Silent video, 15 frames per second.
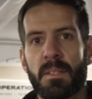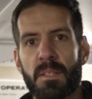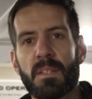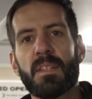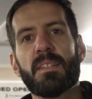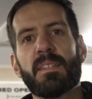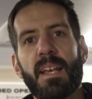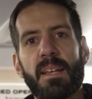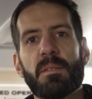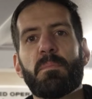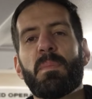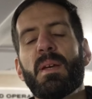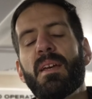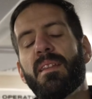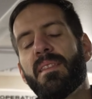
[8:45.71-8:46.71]
So this has
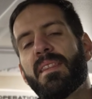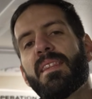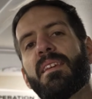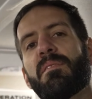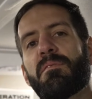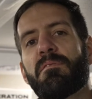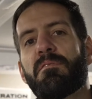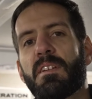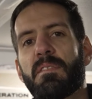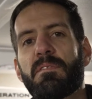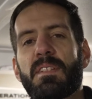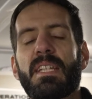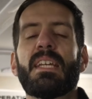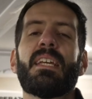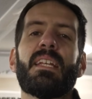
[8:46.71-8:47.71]
been the
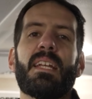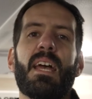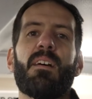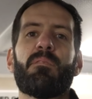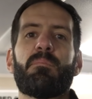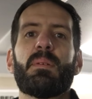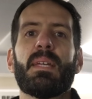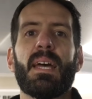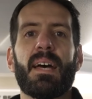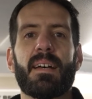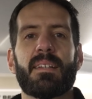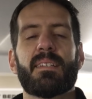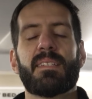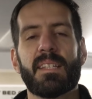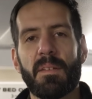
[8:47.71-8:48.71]
15
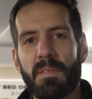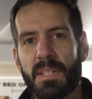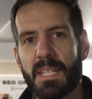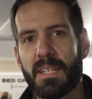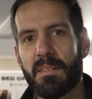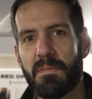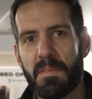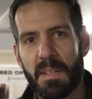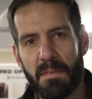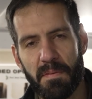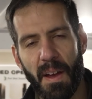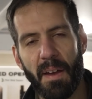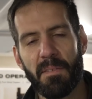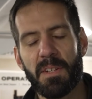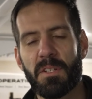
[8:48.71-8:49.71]
FBS, 17 feet
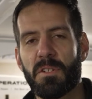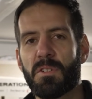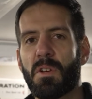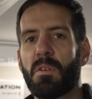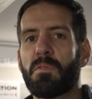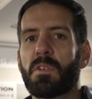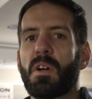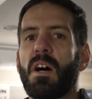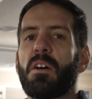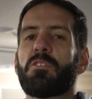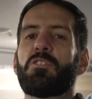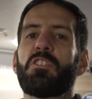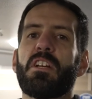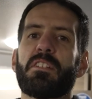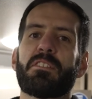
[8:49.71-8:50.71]
5 inches overall,
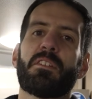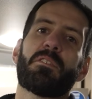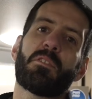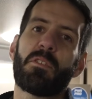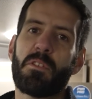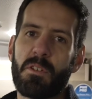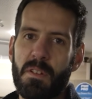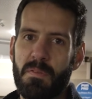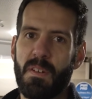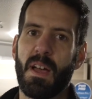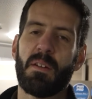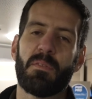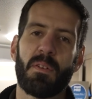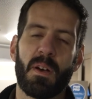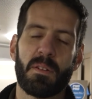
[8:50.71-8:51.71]
just under
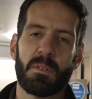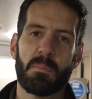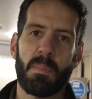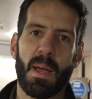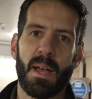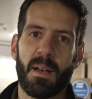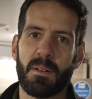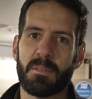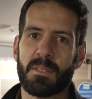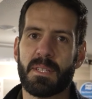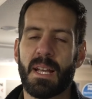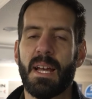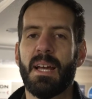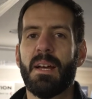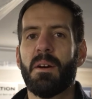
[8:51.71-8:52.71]
3,500 pounds,
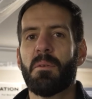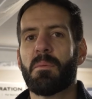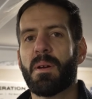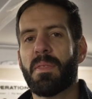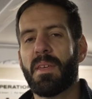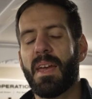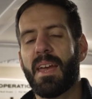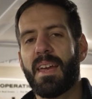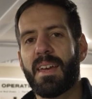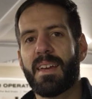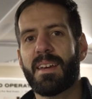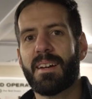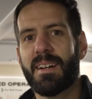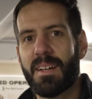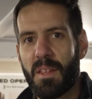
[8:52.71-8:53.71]
with
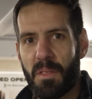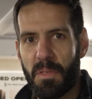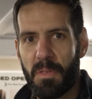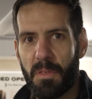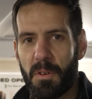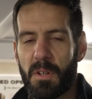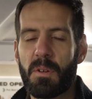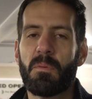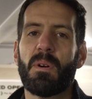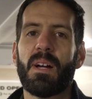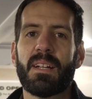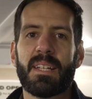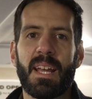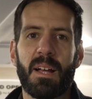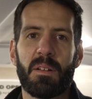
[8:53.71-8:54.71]
a
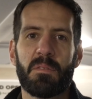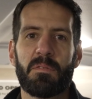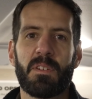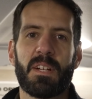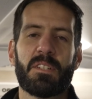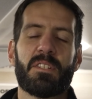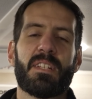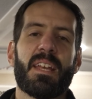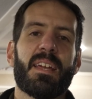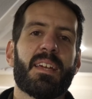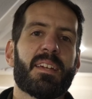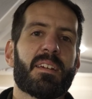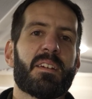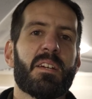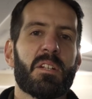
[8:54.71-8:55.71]
31-gallon fresh
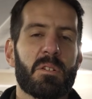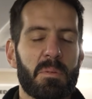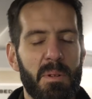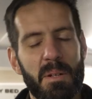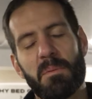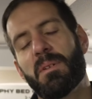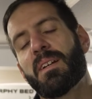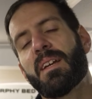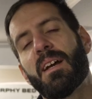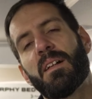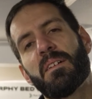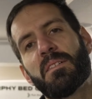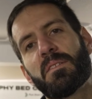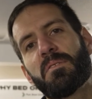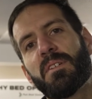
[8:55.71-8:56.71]
tank,
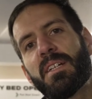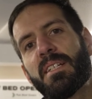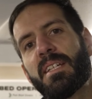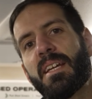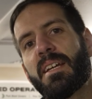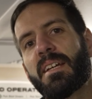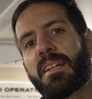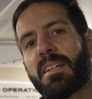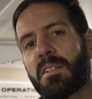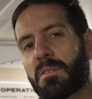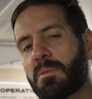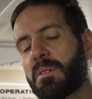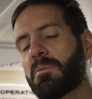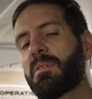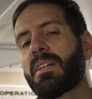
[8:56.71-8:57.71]
21-gallon gray tank, and
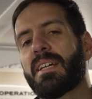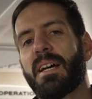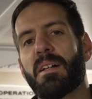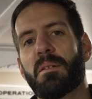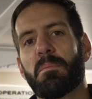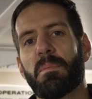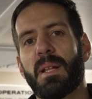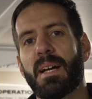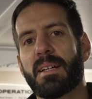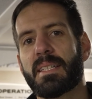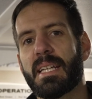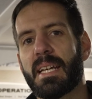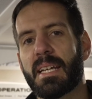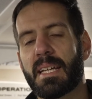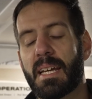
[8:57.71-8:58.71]
21-gallon black
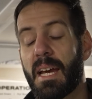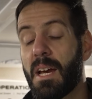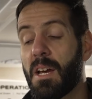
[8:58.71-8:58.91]
tank.